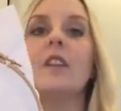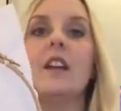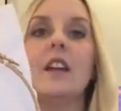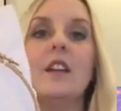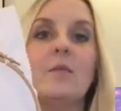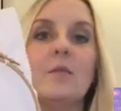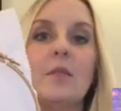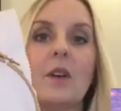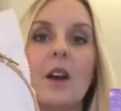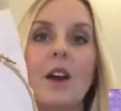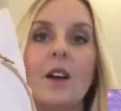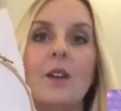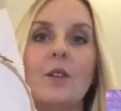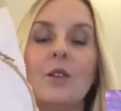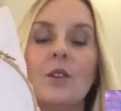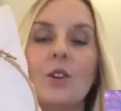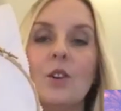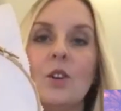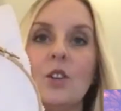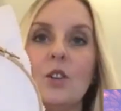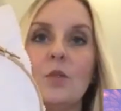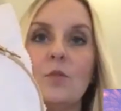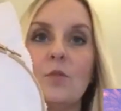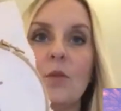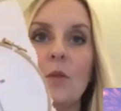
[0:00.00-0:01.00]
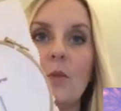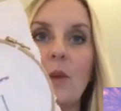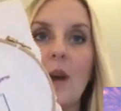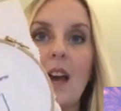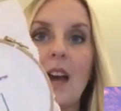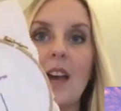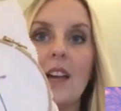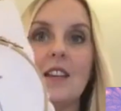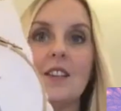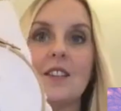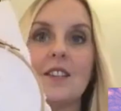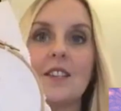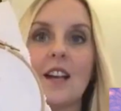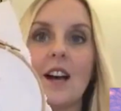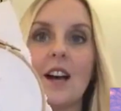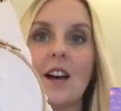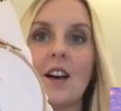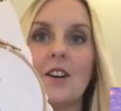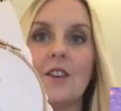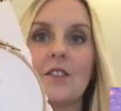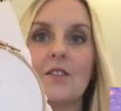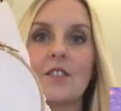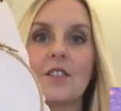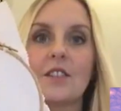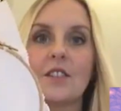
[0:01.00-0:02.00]
rainbow. You prepare
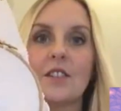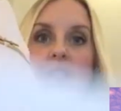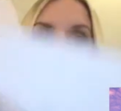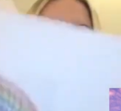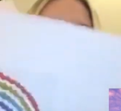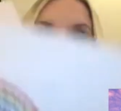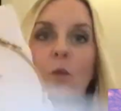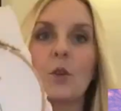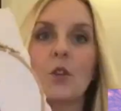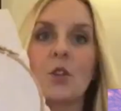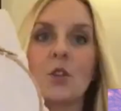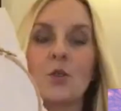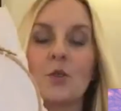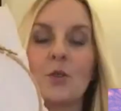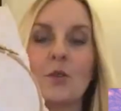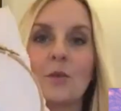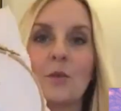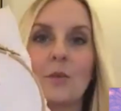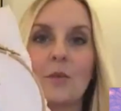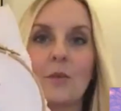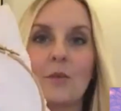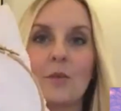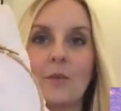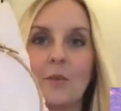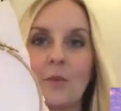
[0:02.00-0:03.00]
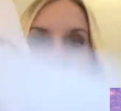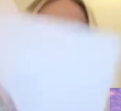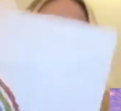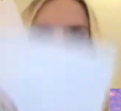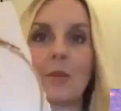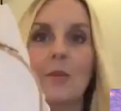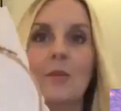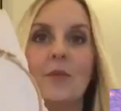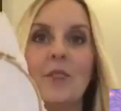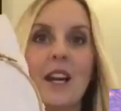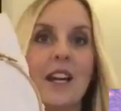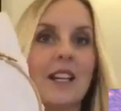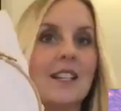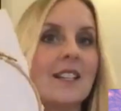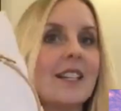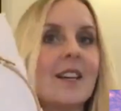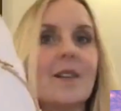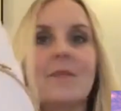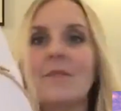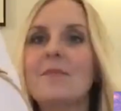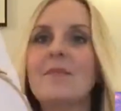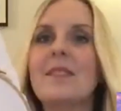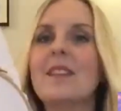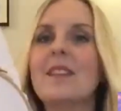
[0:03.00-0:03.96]
yourselves. That's it.